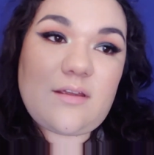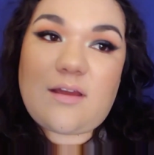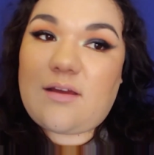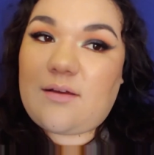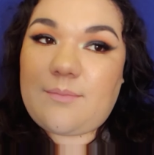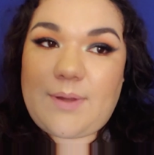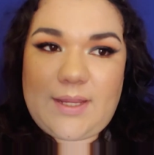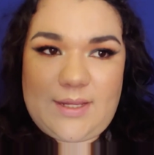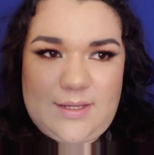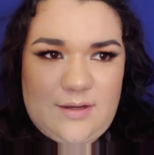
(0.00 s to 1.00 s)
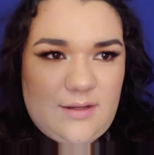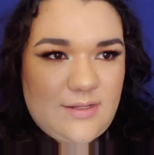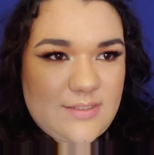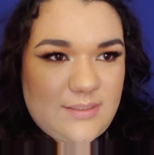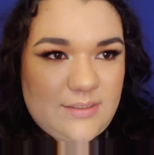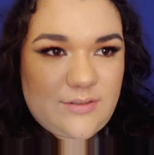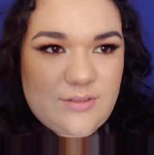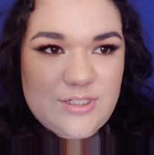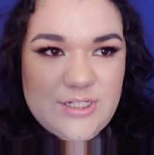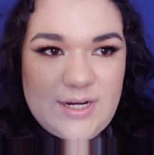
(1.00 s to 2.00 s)
My head is a little
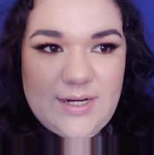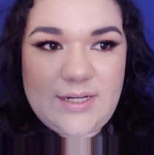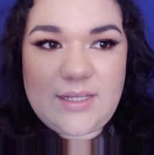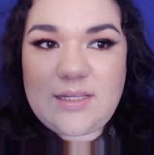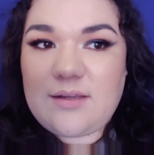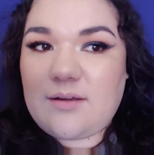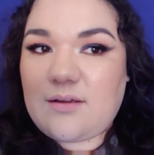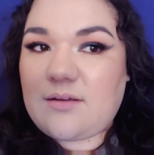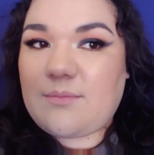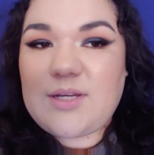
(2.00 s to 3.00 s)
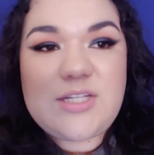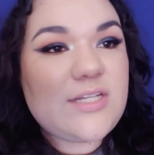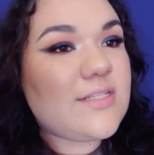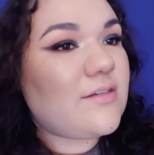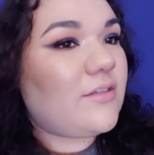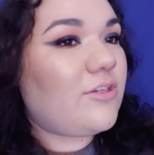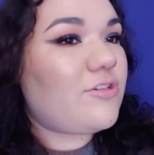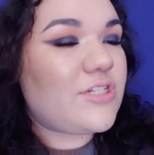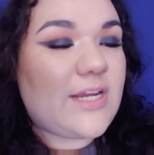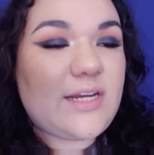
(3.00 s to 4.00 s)
shiny, my cheeks are a
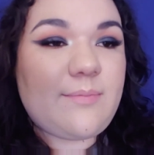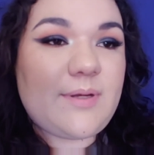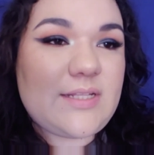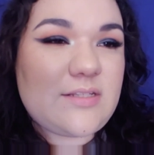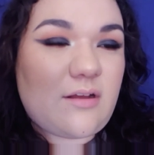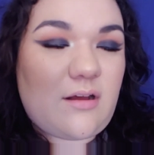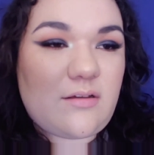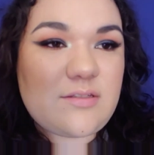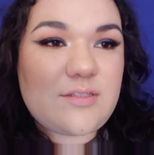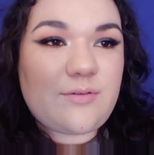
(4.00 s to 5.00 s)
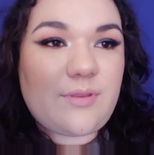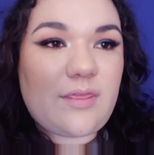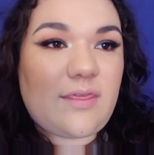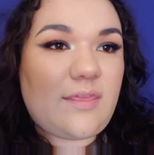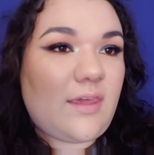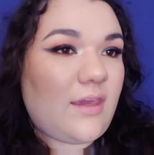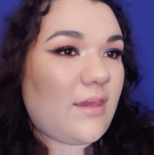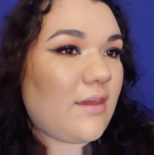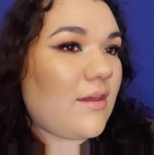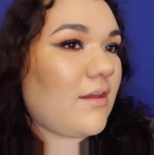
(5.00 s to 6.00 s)
little shiny, but it's also
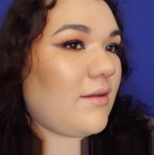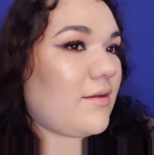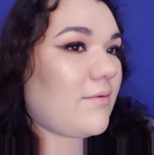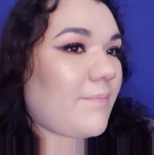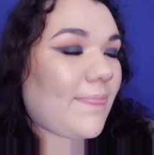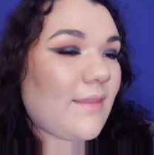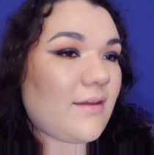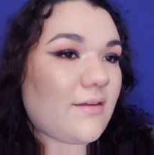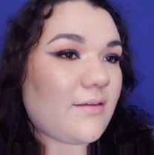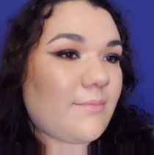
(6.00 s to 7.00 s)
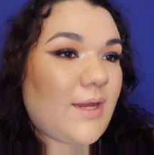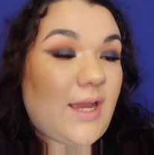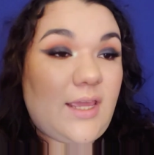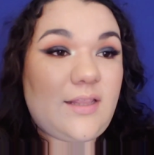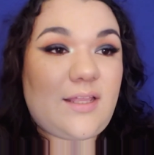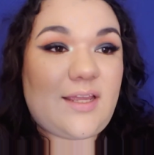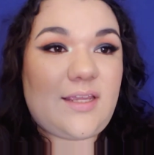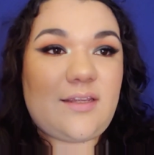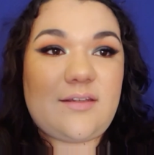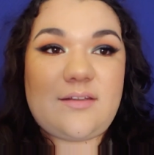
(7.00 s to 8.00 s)
the
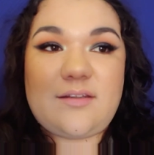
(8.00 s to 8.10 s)
highlight.